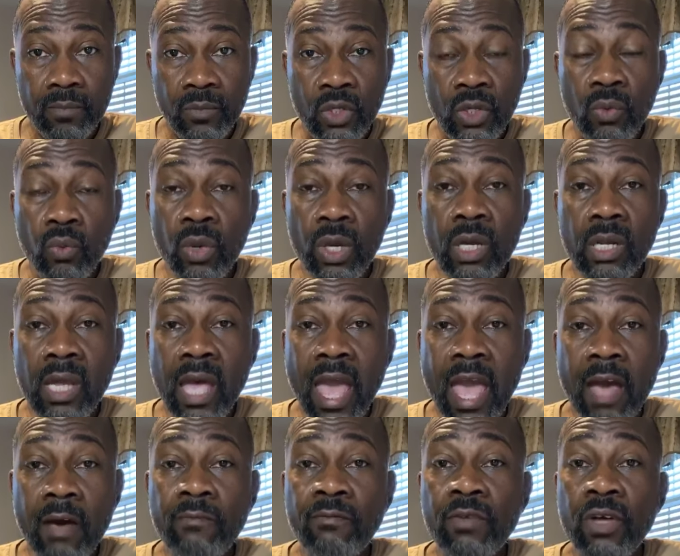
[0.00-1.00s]
We're gonna
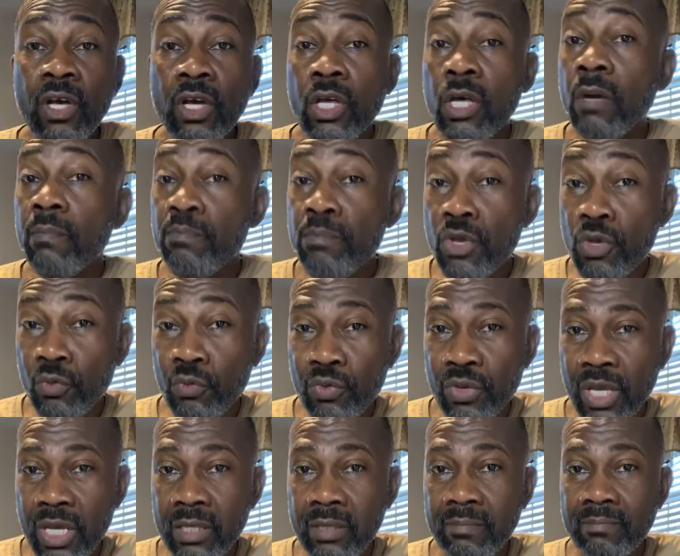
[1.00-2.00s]
have
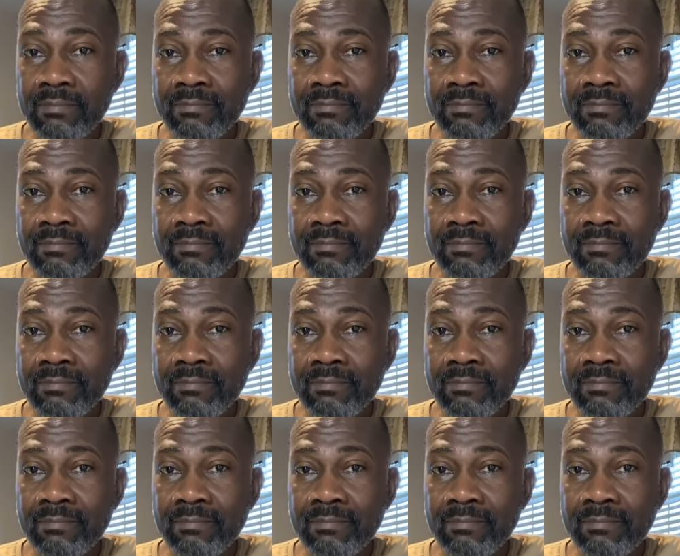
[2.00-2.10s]
communion.